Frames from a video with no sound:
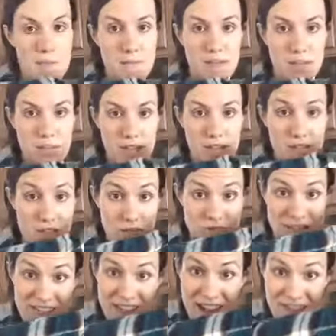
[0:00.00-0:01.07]
milk, right? Because you
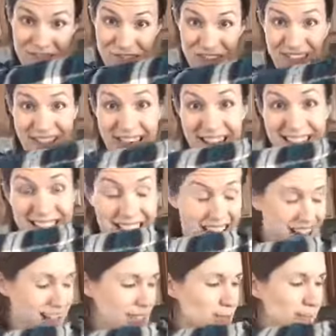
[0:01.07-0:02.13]
need that for the latte
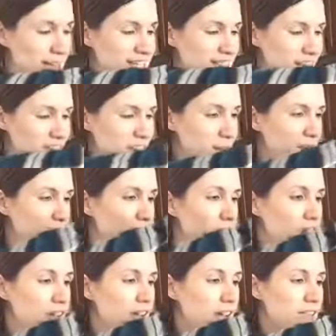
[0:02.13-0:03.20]
aspect of it.
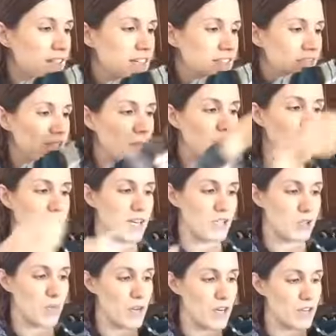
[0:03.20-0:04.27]
And then some kind of
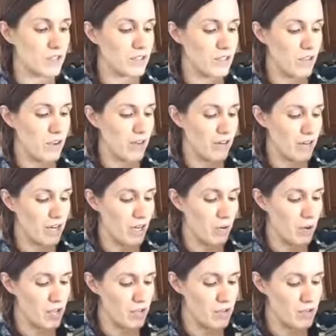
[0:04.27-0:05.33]
sweetener. So I don't care
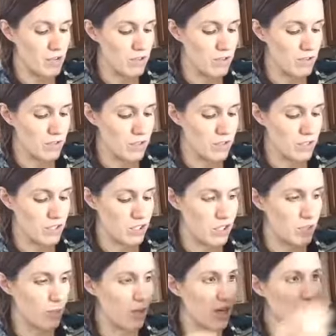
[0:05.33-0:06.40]
what you use, it's
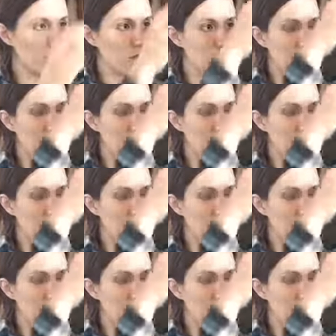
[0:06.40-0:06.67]
just whatever